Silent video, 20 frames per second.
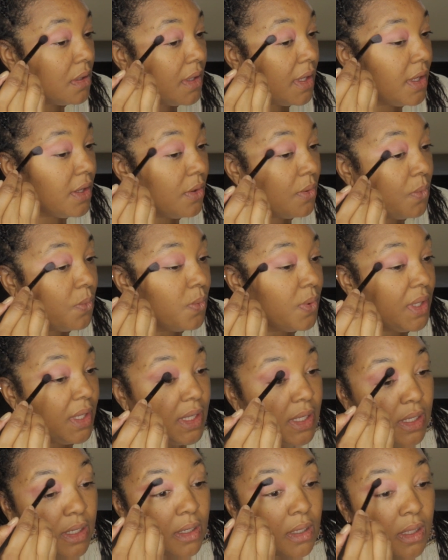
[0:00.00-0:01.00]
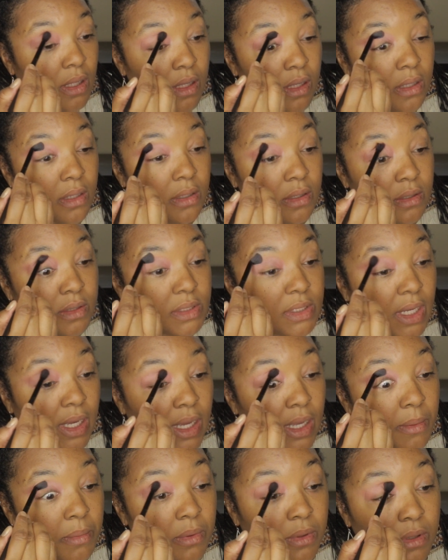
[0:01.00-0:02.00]
a wing
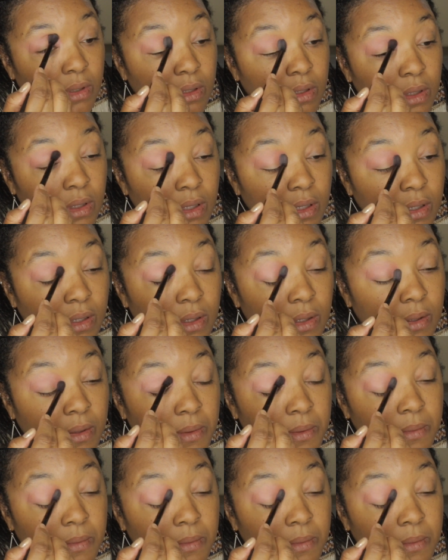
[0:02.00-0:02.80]
type look.